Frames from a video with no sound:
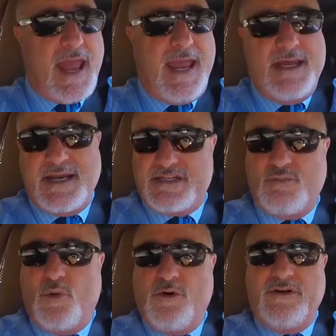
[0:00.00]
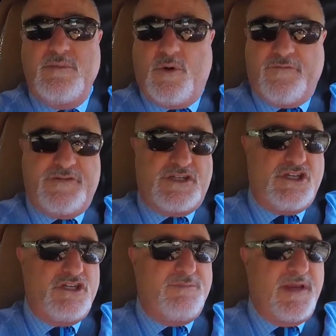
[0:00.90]
And as more and more
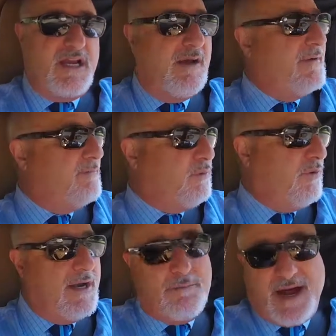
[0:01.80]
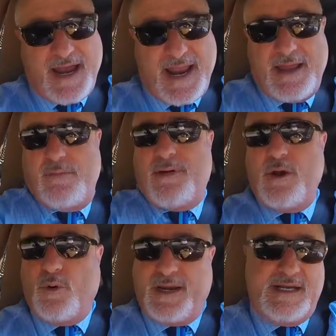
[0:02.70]
physicians become employed by,
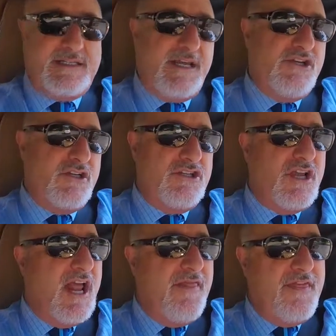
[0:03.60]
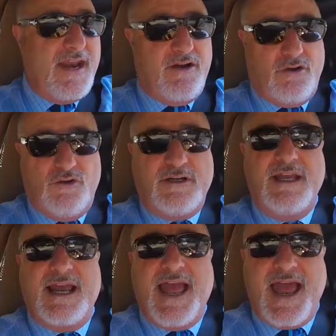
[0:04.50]
by organizations that are
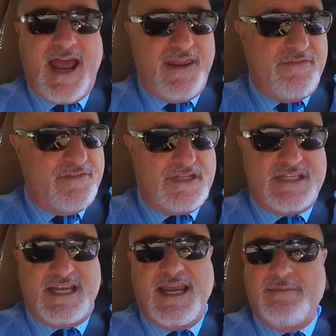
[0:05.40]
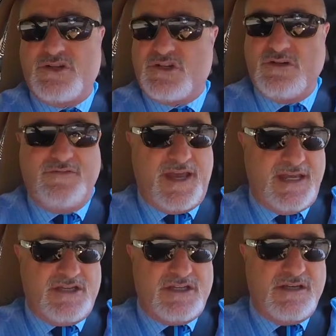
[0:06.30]
looking at the same
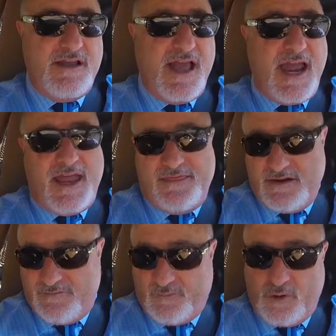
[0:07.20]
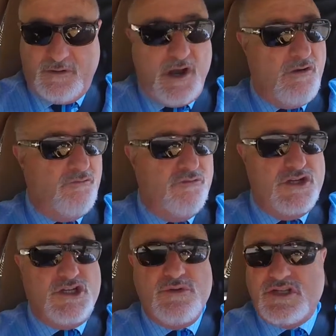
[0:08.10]
surveys and therefore
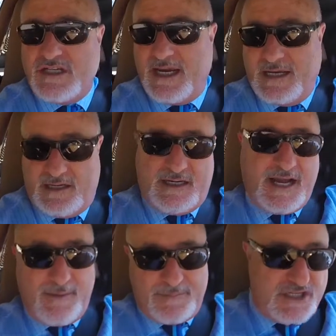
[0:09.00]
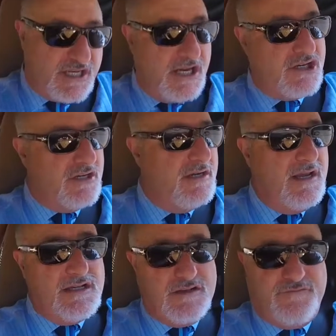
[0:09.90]
reducing
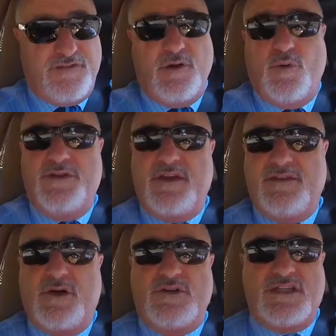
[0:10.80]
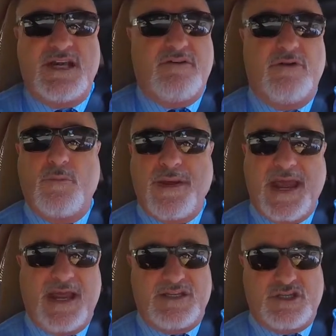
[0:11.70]
compensation to fit within those narrow
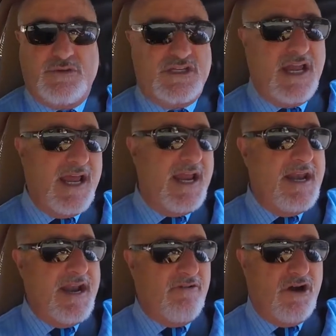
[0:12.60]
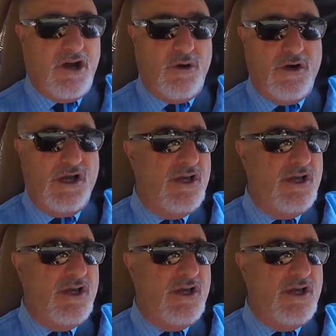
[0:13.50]
bands, those narrow